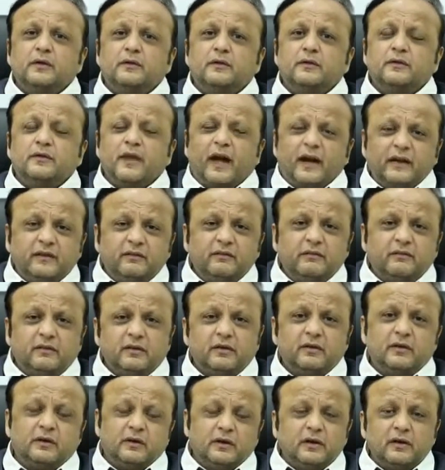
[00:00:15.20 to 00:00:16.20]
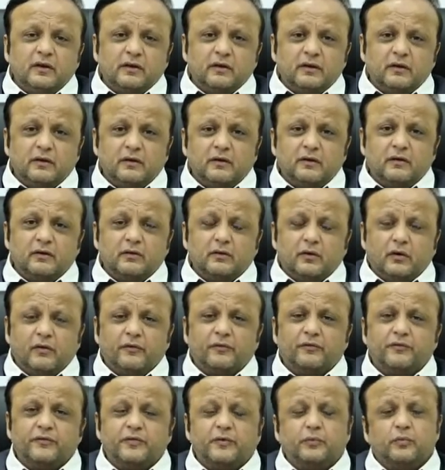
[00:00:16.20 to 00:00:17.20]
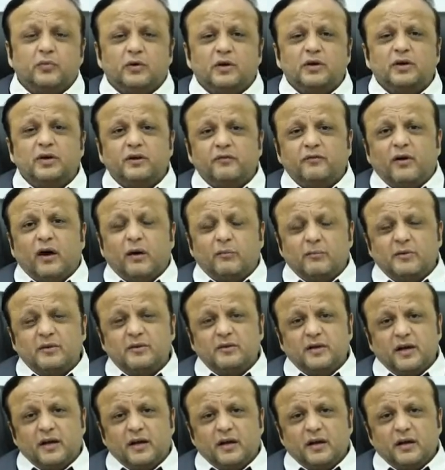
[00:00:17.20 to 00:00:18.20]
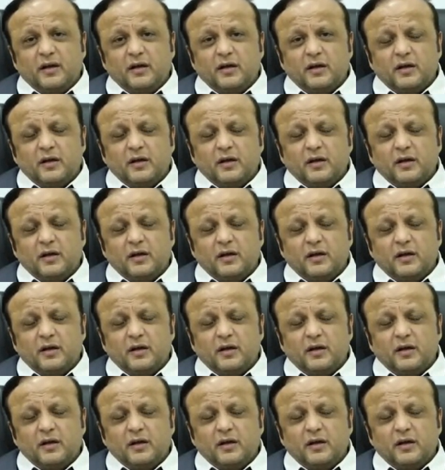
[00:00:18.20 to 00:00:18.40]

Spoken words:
9th year of the World Environment Day.